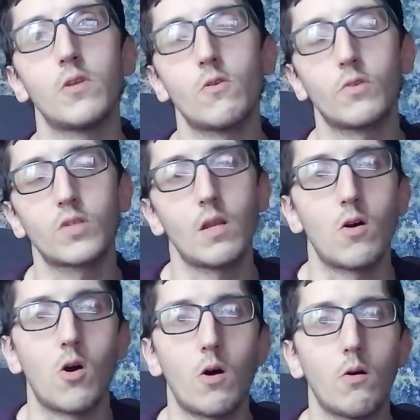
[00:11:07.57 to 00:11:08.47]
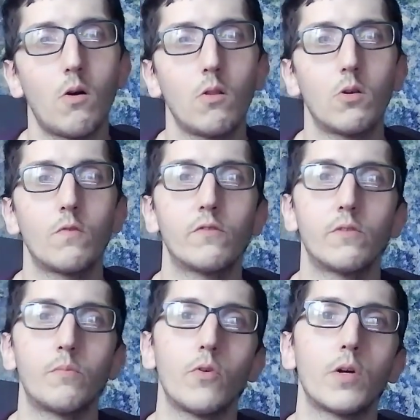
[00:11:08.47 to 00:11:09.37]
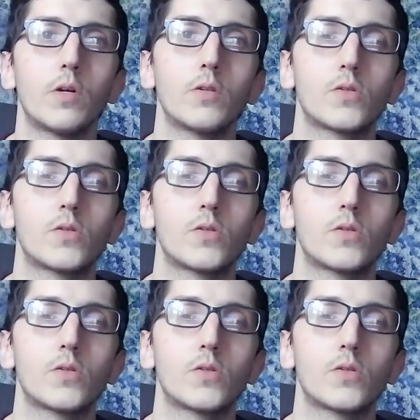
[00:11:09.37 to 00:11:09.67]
It's kind of all over the place.